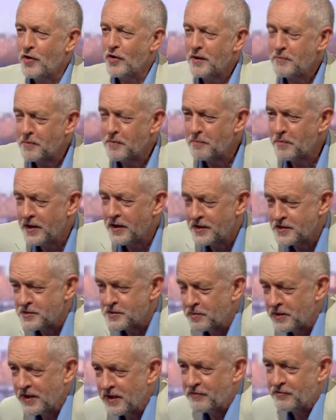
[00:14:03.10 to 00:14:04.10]
quite prepared to
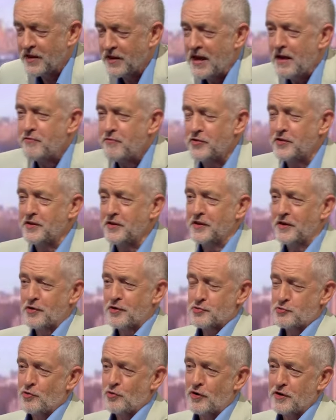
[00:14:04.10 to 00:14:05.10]
believe that everything
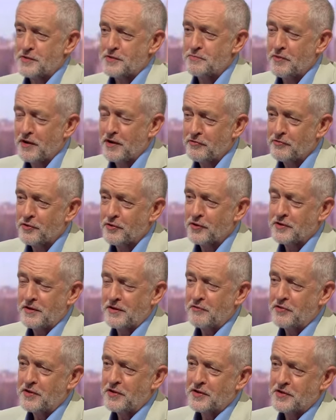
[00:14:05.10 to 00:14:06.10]
goes wrong is my fault,
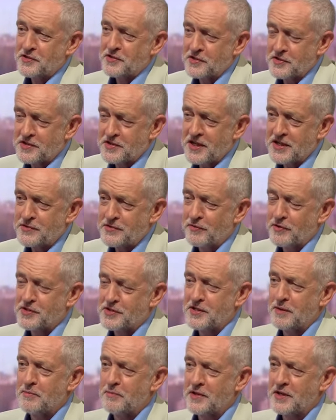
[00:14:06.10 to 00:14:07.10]
everything that's successful is
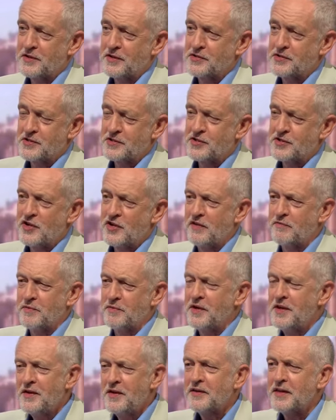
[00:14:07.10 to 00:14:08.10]
somebody else's
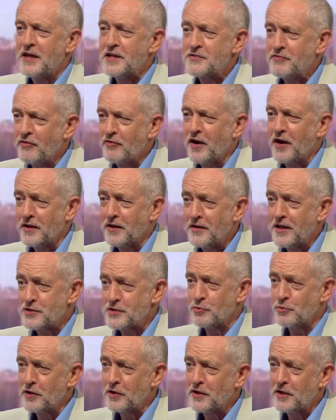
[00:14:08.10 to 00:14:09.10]
achievement. That's fine,
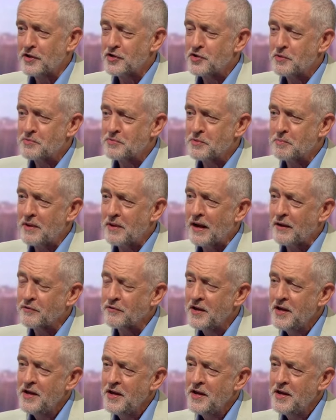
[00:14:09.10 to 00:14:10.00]
that's what leadership's about about.